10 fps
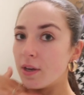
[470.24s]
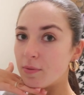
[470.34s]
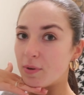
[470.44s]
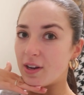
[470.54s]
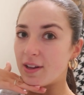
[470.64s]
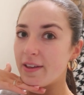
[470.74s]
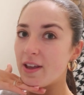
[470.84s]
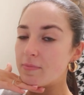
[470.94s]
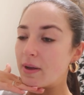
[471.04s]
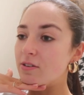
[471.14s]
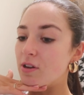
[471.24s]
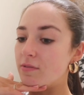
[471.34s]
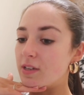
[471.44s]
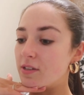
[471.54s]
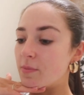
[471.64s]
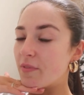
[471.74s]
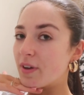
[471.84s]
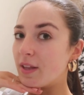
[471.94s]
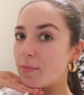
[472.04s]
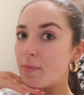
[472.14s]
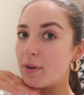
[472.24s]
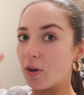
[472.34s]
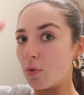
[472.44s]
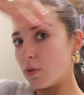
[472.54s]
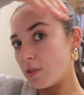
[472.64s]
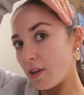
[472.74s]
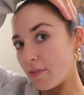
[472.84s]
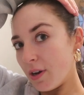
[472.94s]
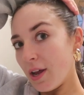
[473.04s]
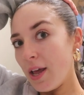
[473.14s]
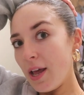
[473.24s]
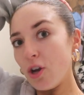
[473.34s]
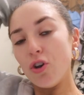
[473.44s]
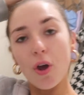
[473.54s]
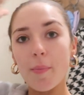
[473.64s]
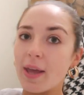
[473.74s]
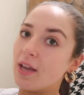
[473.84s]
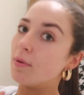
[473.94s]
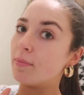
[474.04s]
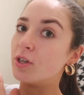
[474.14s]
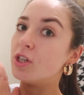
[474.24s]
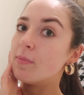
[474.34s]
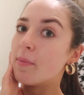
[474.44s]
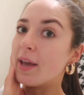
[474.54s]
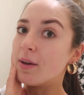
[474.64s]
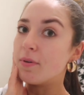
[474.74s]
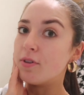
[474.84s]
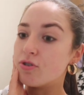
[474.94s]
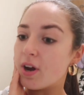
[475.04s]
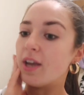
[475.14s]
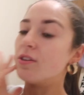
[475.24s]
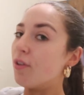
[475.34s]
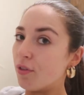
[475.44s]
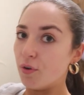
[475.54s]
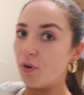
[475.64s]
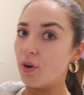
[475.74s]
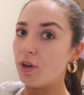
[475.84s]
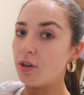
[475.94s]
well, I think it's past 6:30 to be fair. I think it might be like 6:45. No makeup. I'm gonna do my makeup on the train because I thought